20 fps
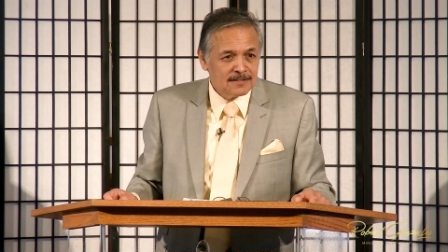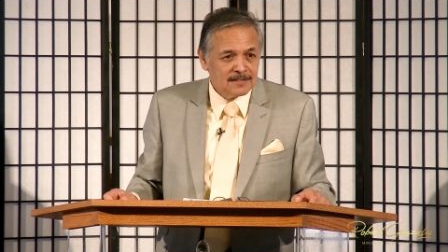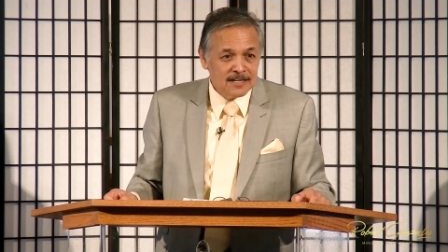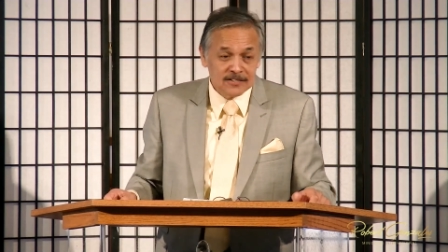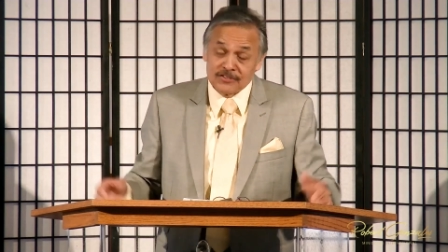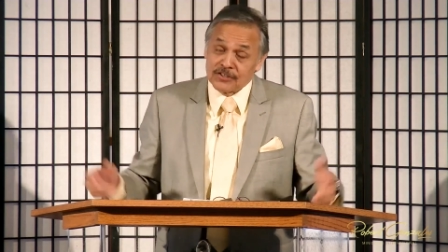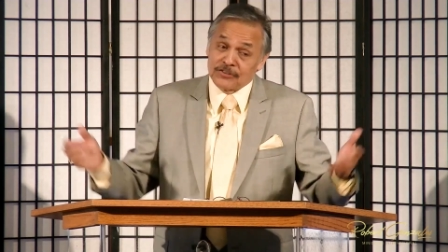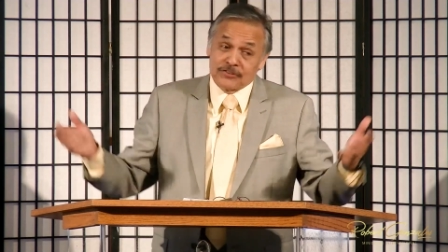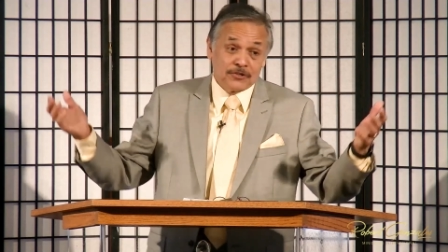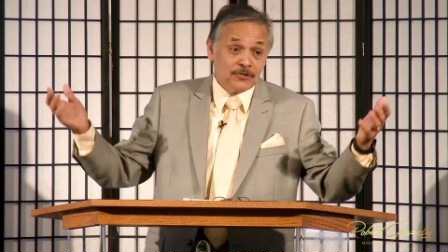
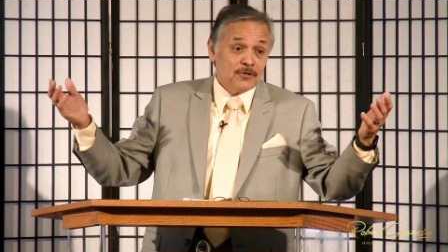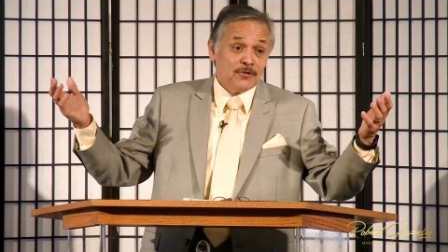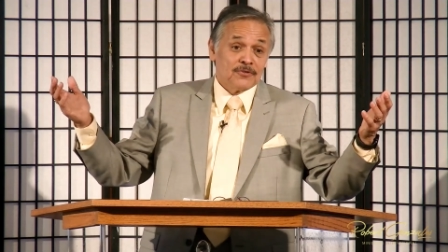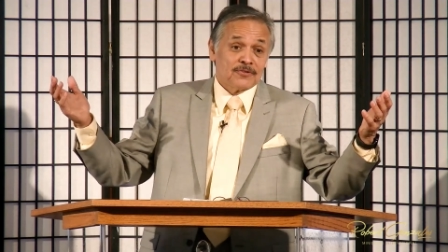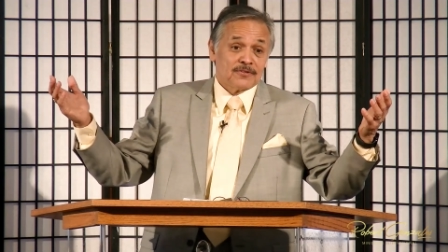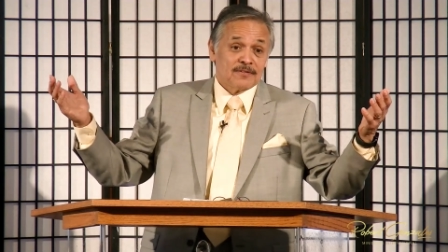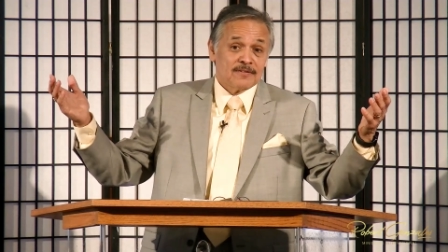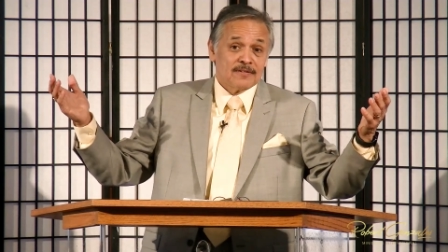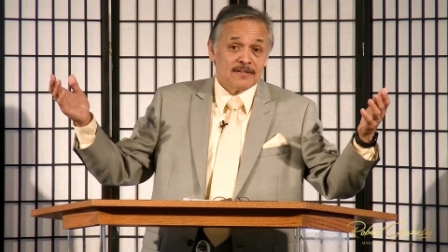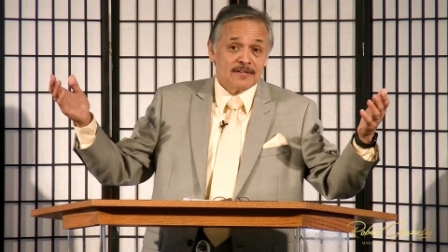It's the
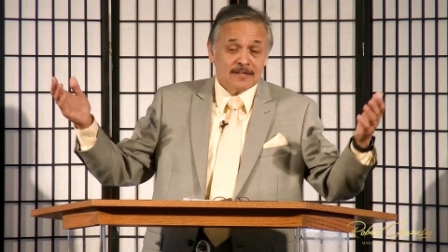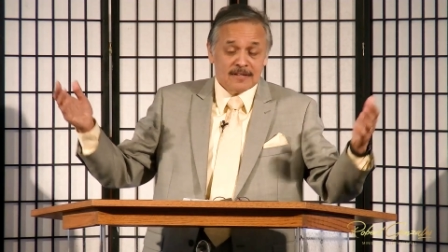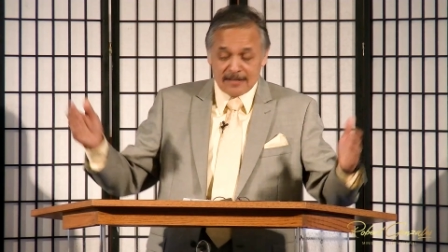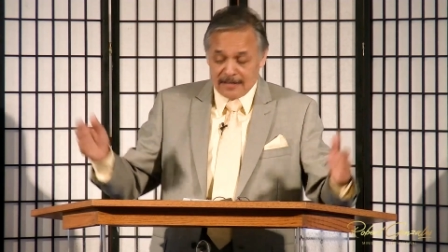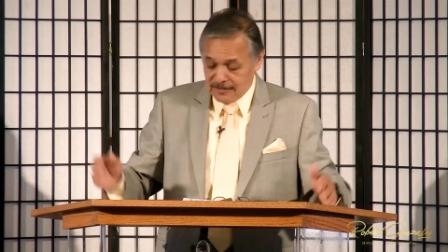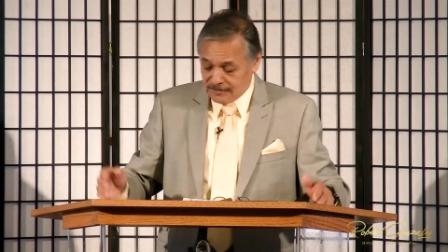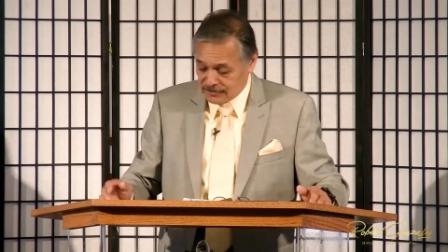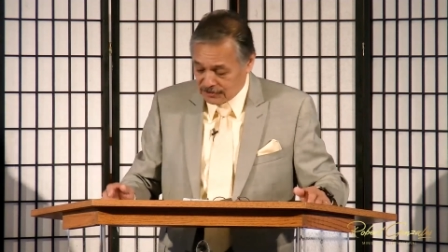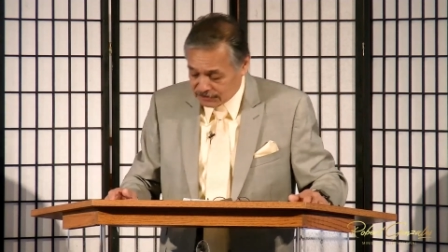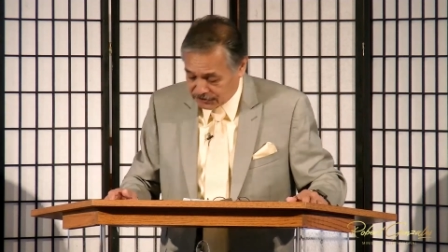truth.
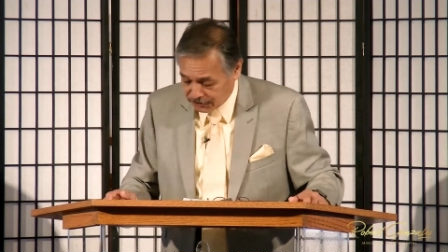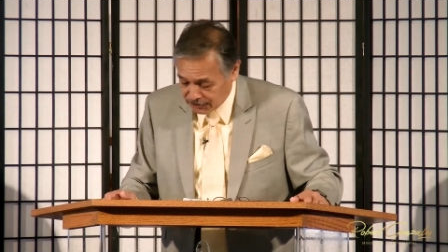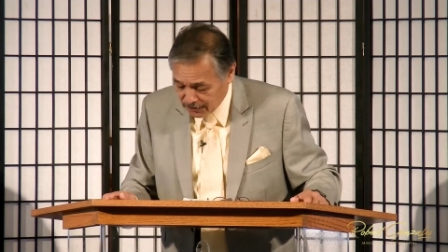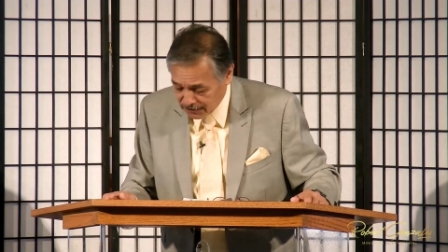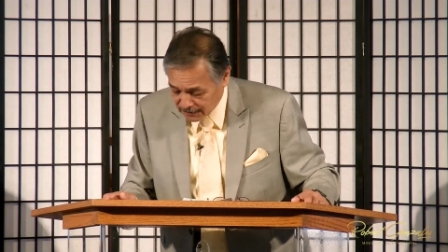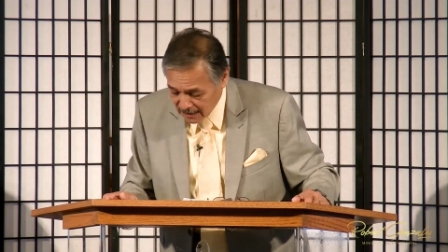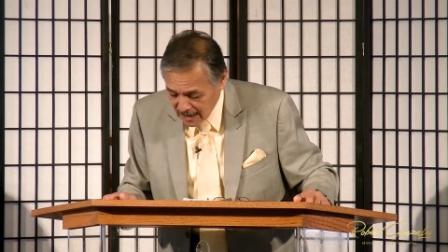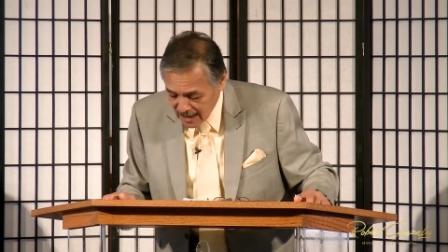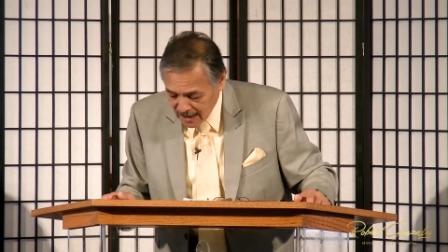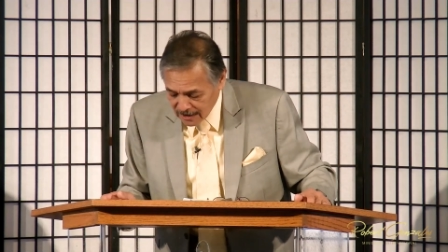It's the
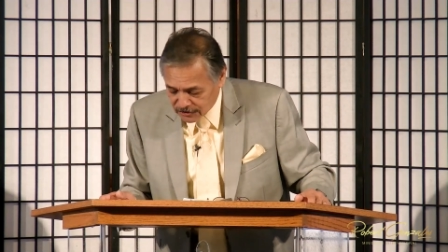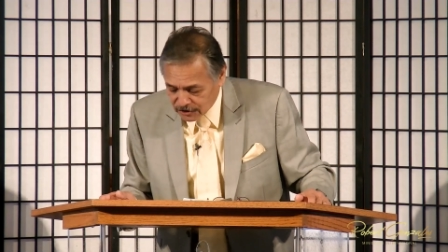truth.